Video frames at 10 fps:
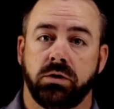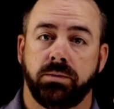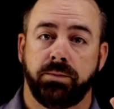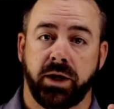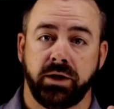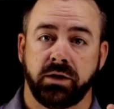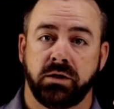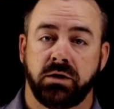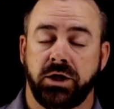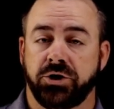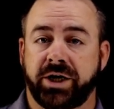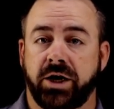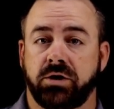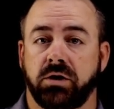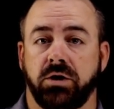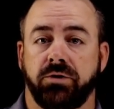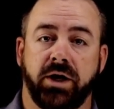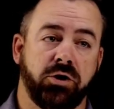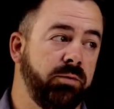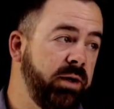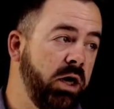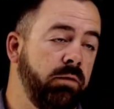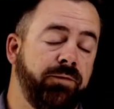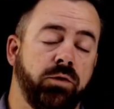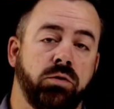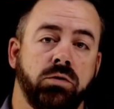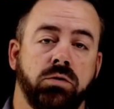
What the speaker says: button in your calculator. That could be helpful.